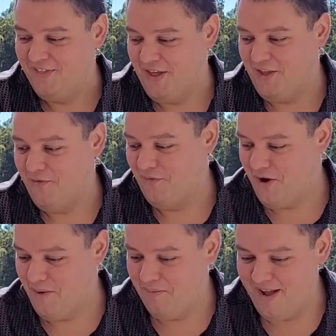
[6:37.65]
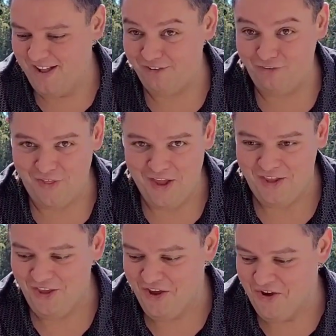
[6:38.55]
Thank you very much.
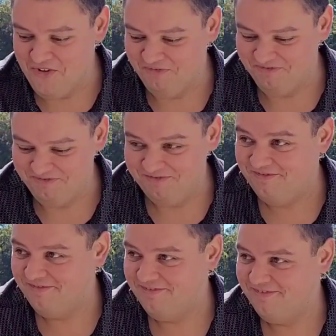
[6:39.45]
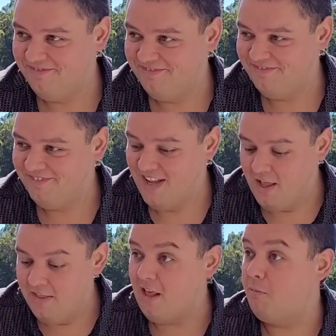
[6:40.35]
Thank you.
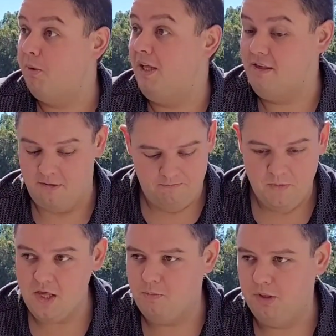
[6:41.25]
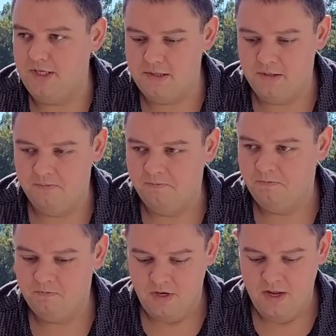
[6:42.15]
Yes, please. Yes, please.
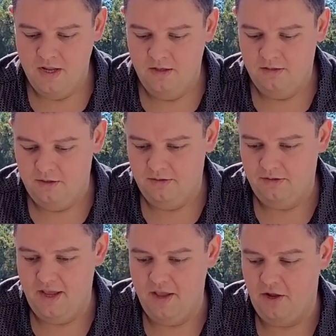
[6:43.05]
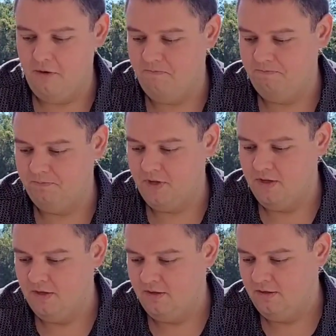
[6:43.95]
There you go.
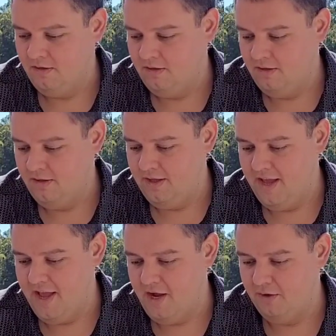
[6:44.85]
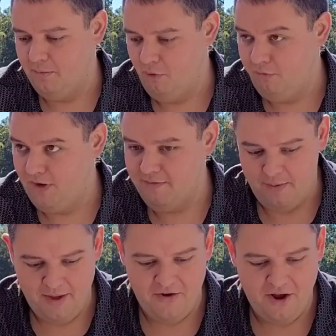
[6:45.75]
There you go. The more flavor,
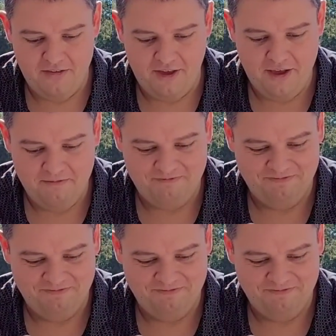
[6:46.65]
the better, I say.